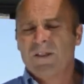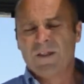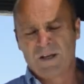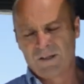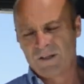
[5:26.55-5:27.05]

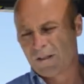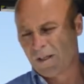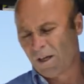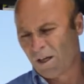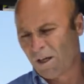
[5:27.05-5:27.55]
that is
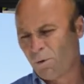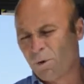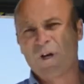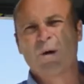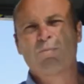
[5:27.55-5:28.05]
where
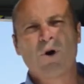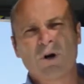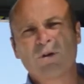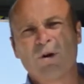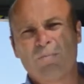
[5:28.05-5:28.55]
we're going to
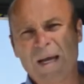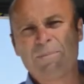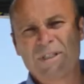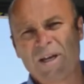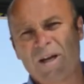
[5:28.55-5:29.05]
proctor a
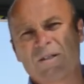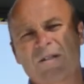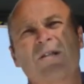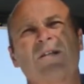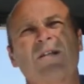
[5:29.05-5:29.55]
paper test,